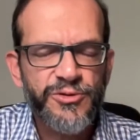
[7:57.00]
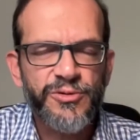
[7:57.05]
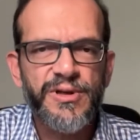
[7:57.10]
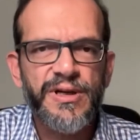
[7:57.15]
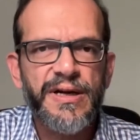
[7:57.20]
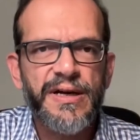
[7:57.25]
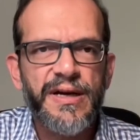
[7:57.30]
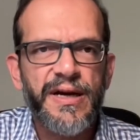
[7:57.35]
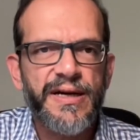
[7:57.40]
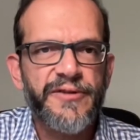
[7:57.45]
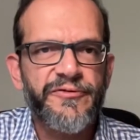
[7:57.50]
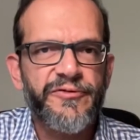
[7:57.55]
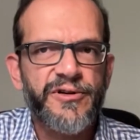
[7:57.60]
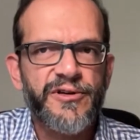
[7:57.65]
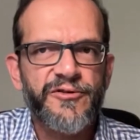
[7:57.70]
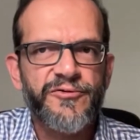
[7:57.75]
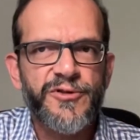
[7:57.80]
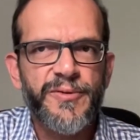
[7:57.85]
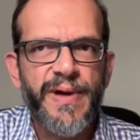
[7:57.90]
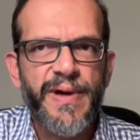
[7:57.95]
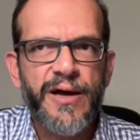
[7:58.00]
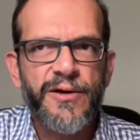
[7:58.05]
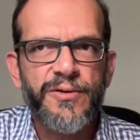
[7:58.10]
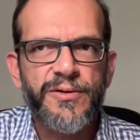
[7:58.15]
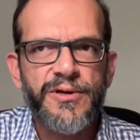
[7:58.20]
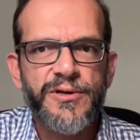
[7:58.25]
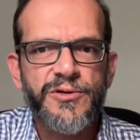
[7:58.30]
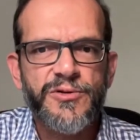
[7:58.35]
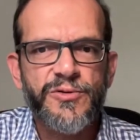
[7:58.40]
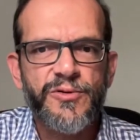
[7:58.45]
to the great effort of tobacco
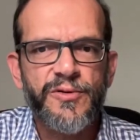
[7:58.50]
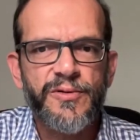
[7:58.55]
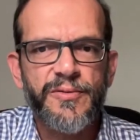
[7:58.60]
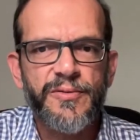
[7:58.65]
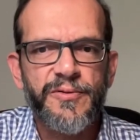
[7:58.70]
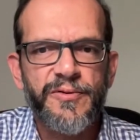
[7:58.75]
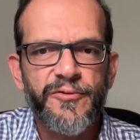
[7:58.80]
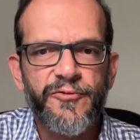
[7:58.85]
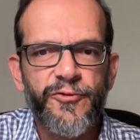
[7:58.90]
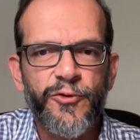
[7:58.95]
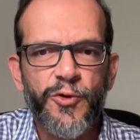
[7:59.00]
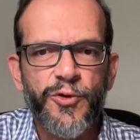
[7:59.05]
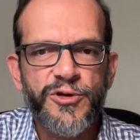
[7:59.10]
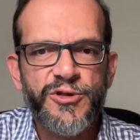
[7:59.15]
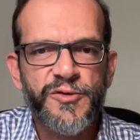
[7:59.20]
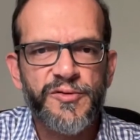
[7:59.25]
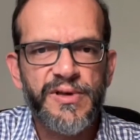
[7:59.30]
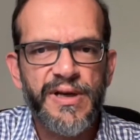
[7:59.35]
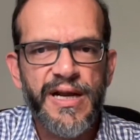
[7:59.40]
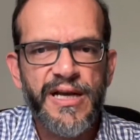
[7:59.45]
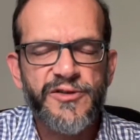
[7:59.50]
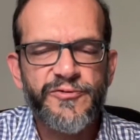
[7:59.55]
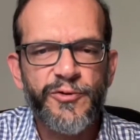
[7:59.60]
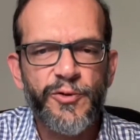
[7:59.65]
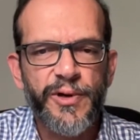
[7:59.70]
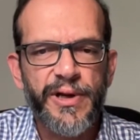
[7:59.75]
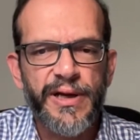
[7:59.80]
control folks over the last few